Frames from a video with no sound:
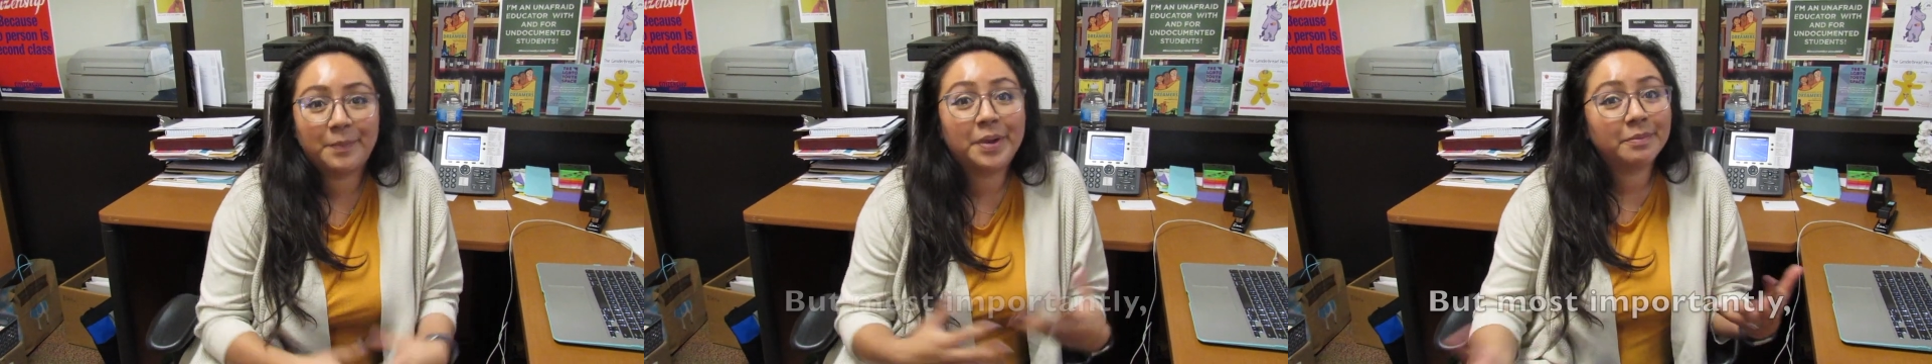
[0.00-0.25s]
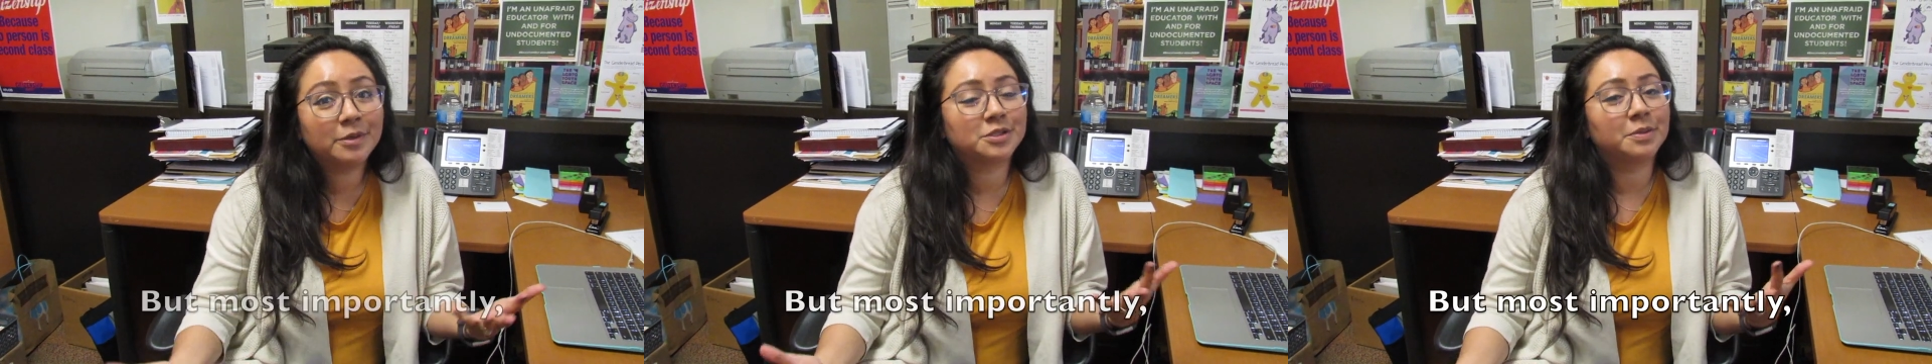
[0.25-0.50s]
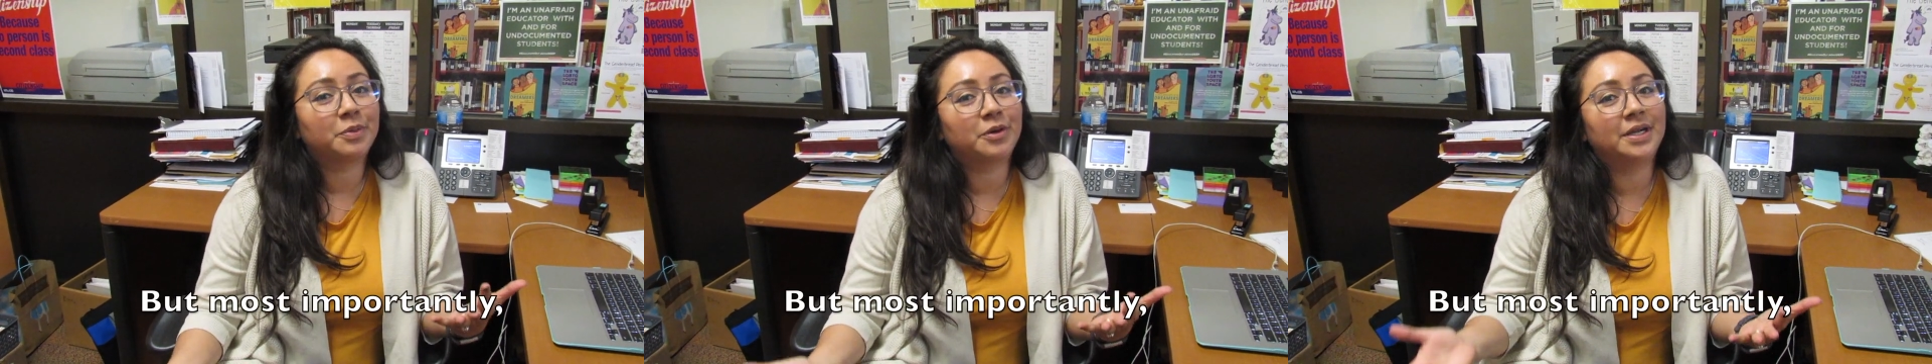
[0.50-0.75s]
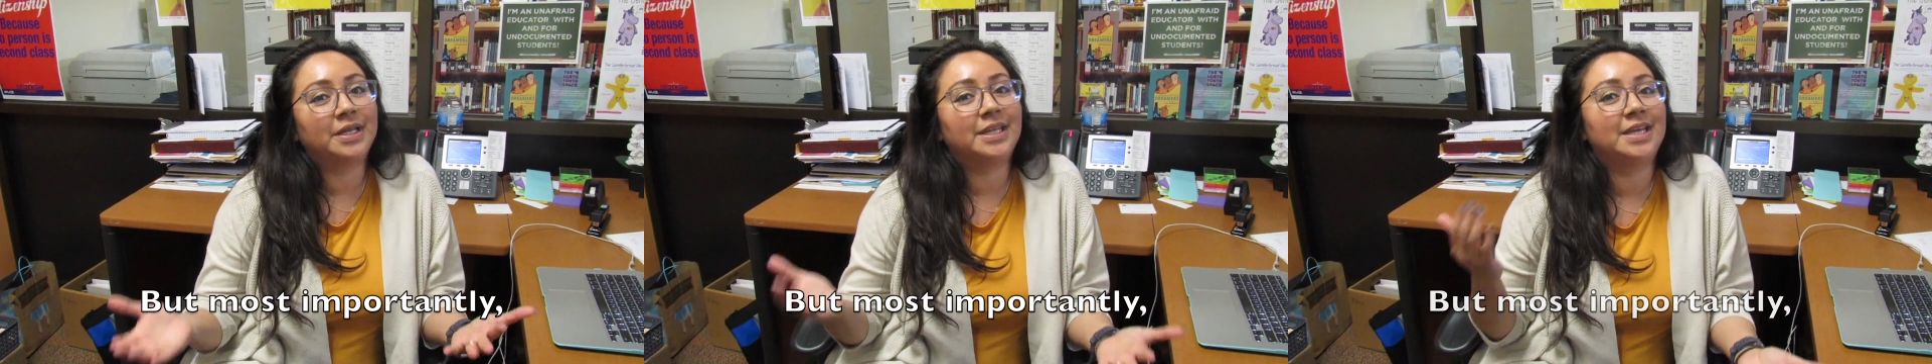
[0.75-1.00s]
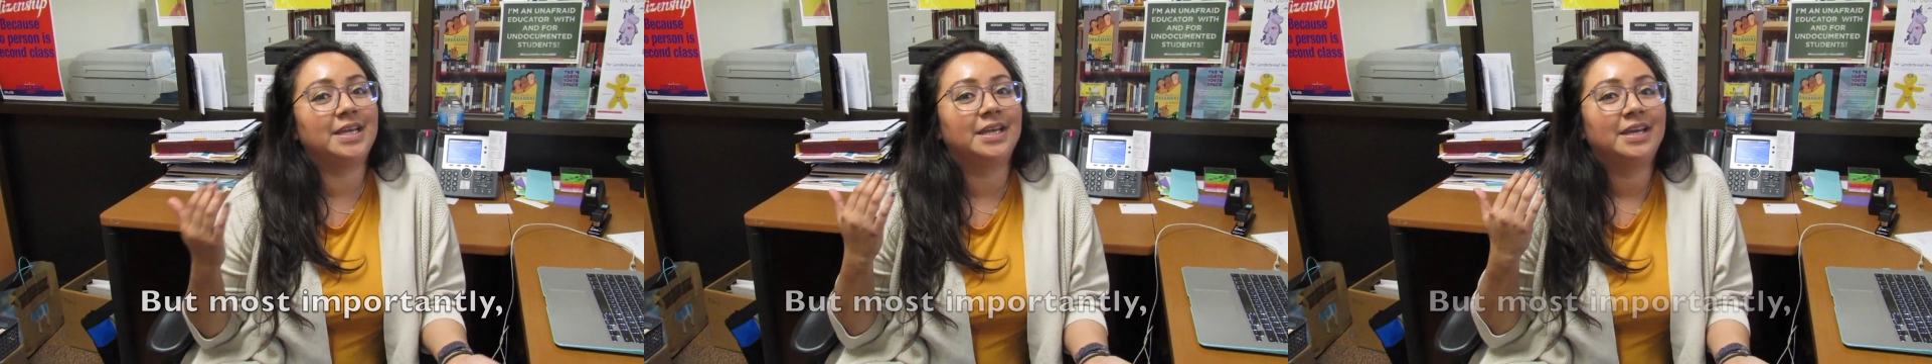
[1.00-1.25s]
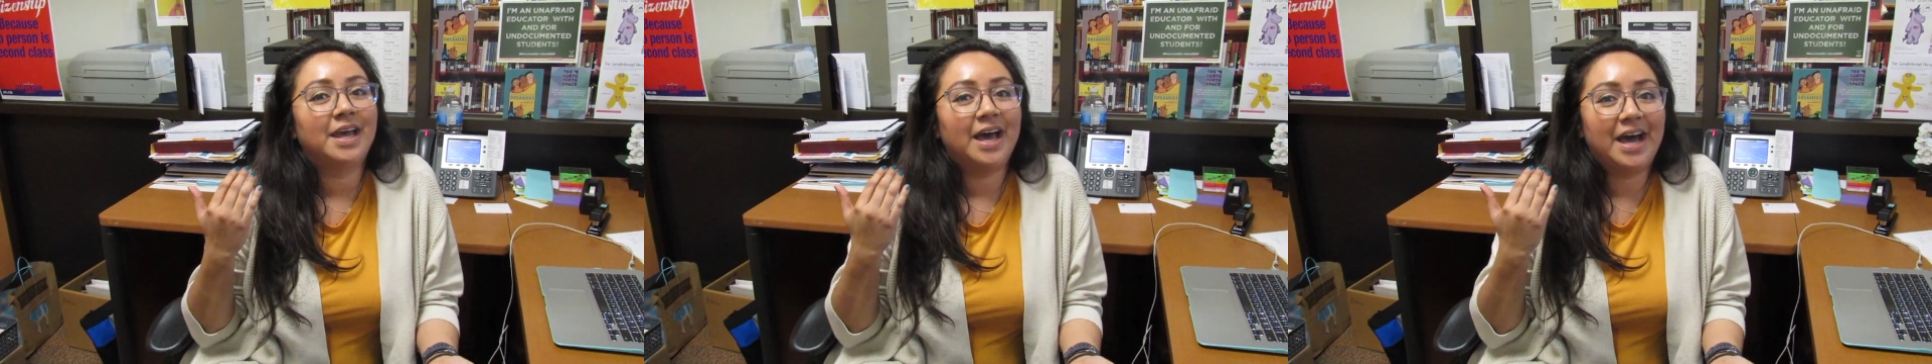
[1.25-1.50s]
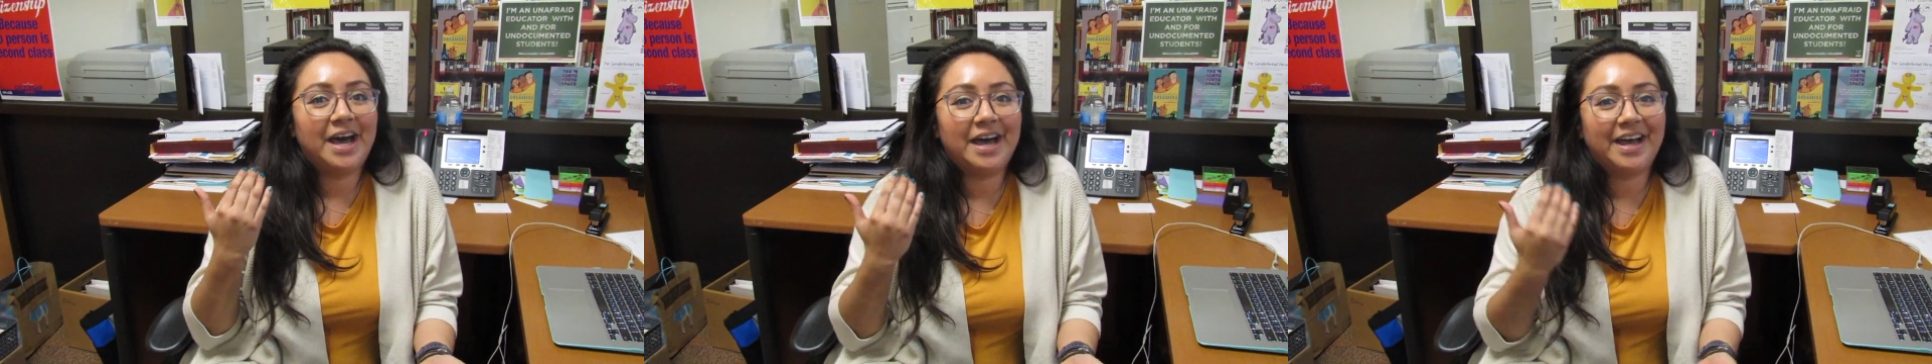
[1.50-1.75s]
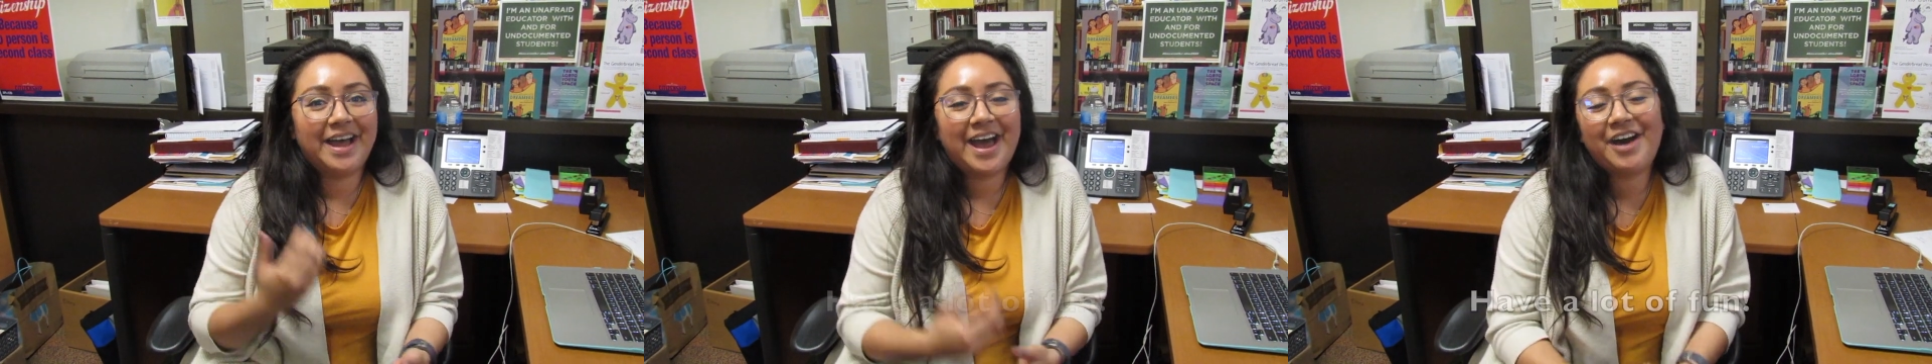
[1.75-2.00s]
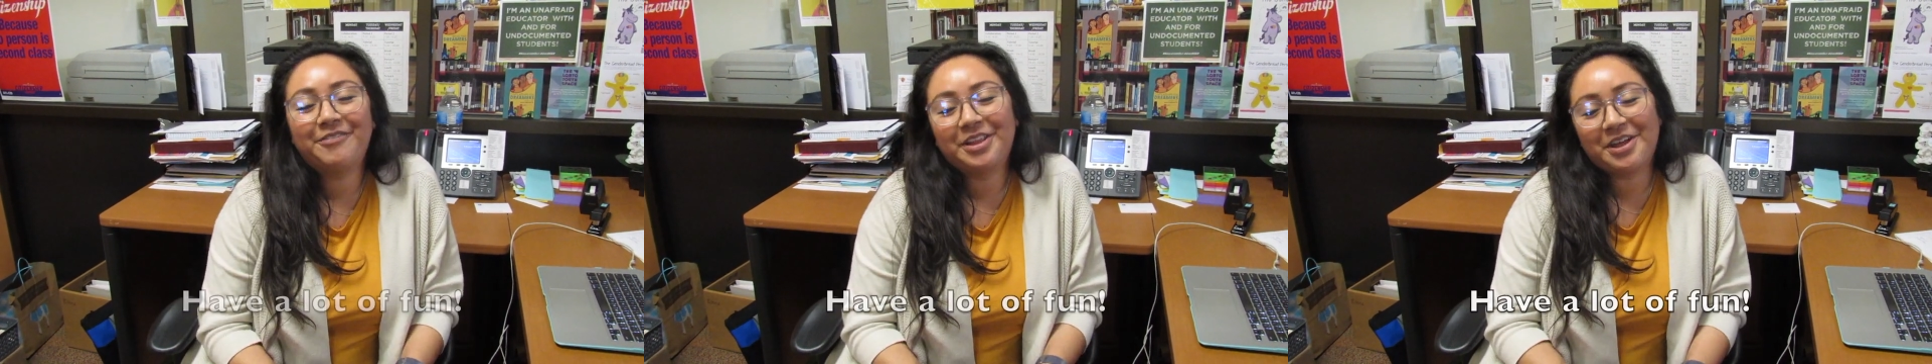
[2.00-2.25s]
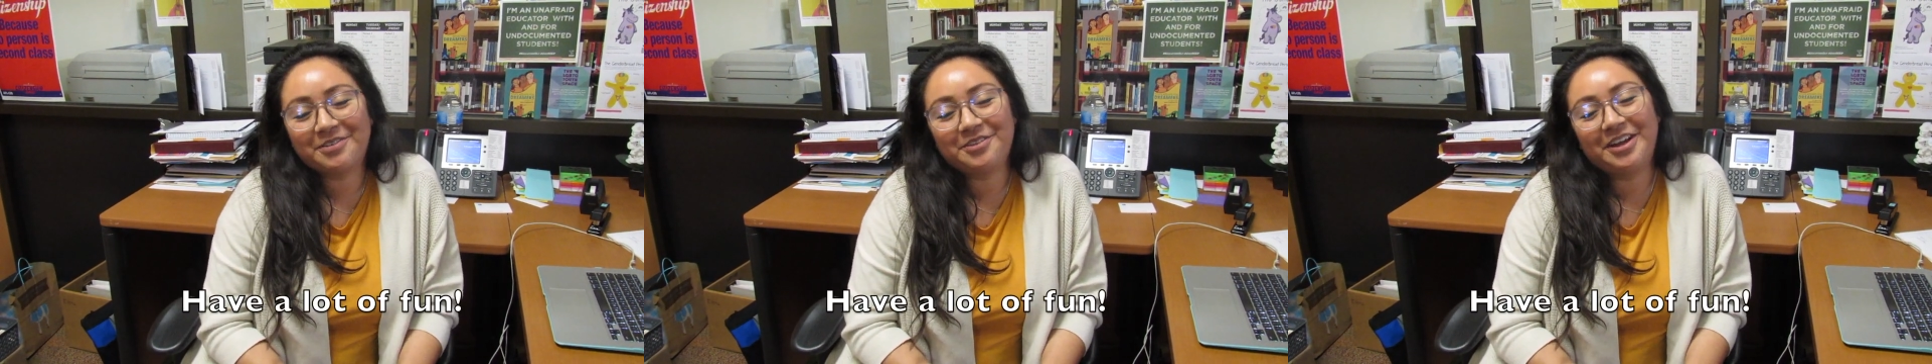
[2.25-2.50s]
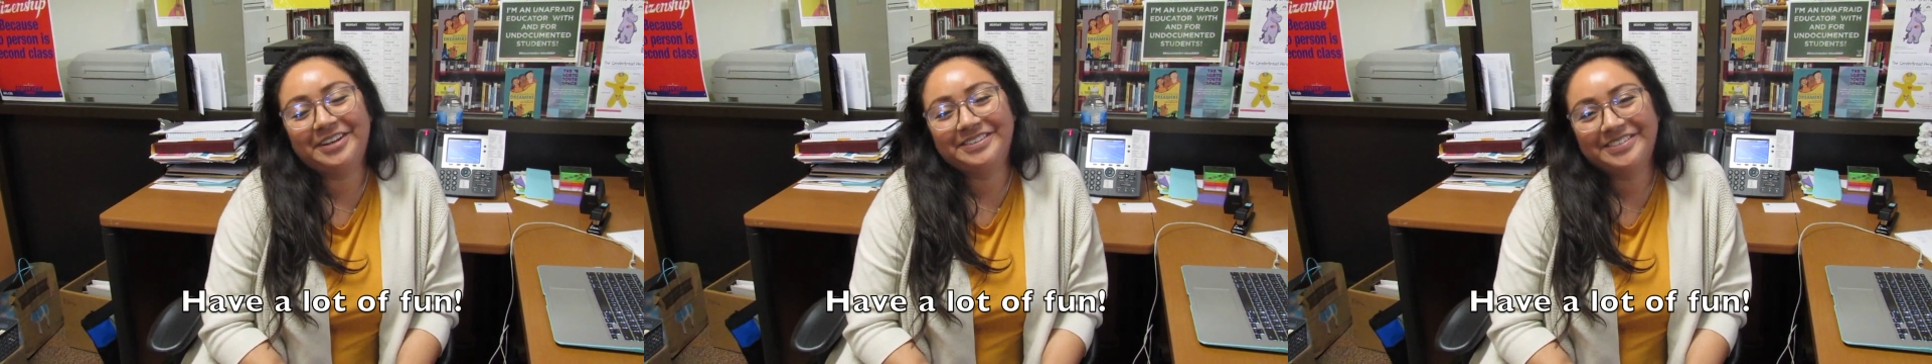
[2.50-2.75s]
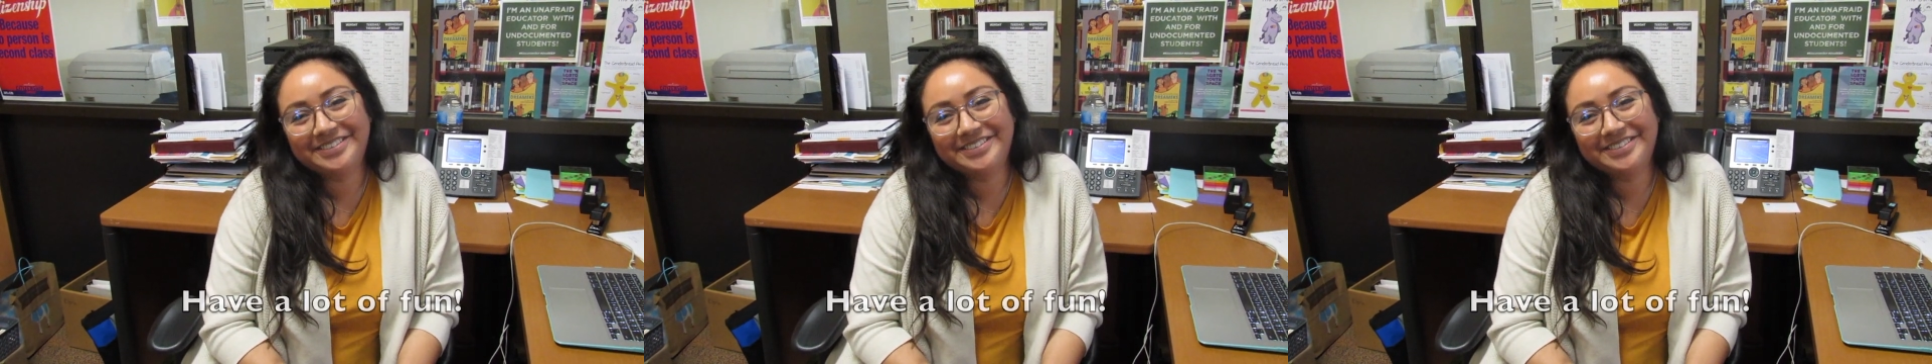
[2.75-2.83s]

But most importantly, uh, have a lot of fun.